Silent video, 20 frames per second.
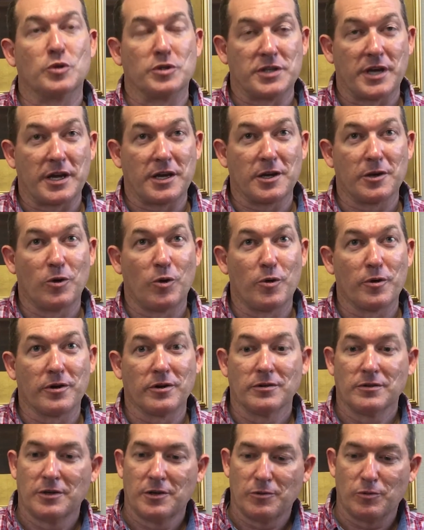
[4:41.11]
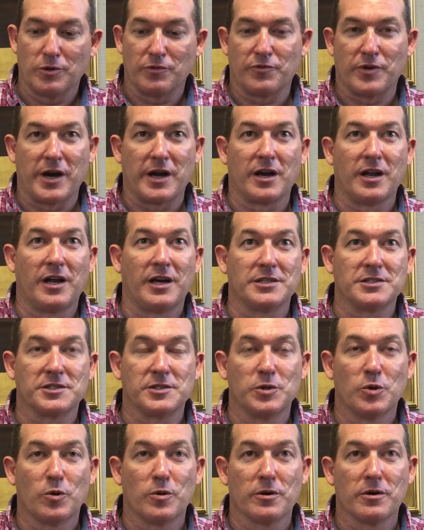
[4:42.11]
take an order, we finalize
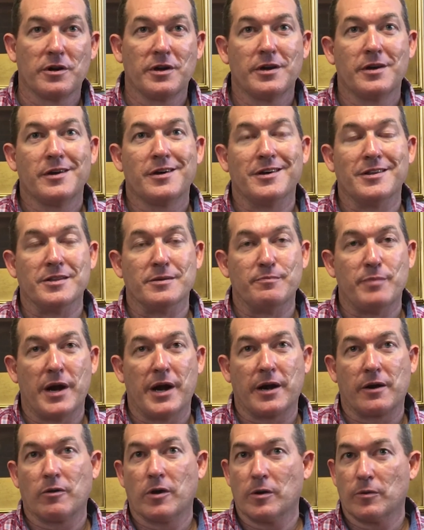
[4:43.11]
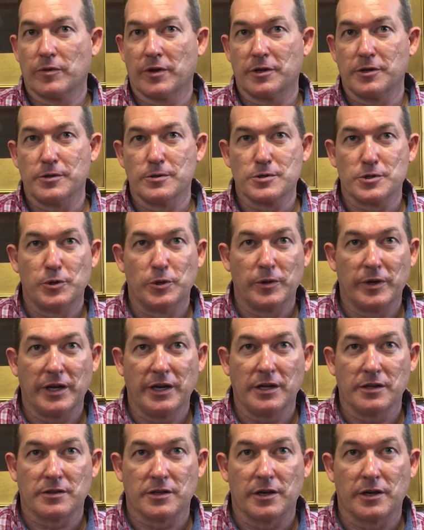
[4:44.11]
the order, in the background without the user doing
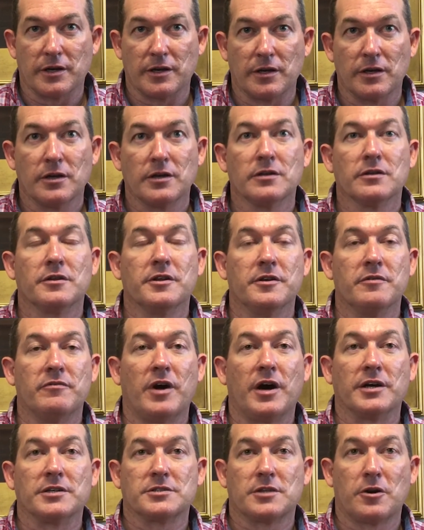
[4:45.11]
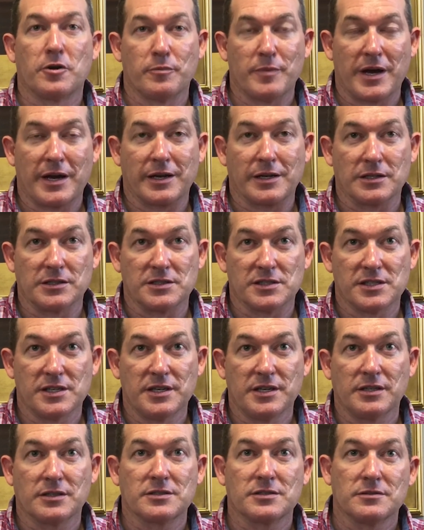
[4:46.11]
anything, the device automatically
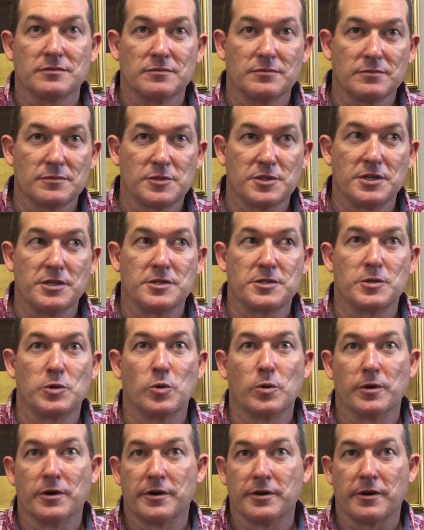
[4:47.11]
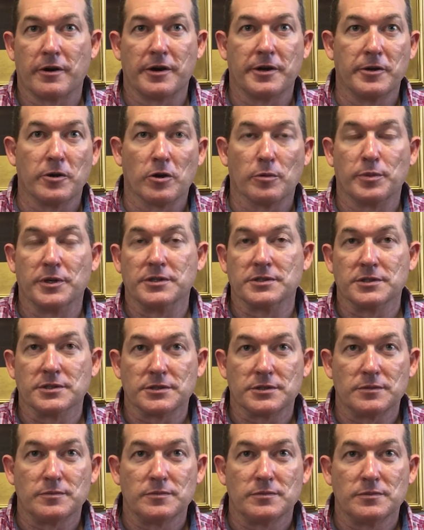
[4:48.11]
syncs, sends the order into our ERP system.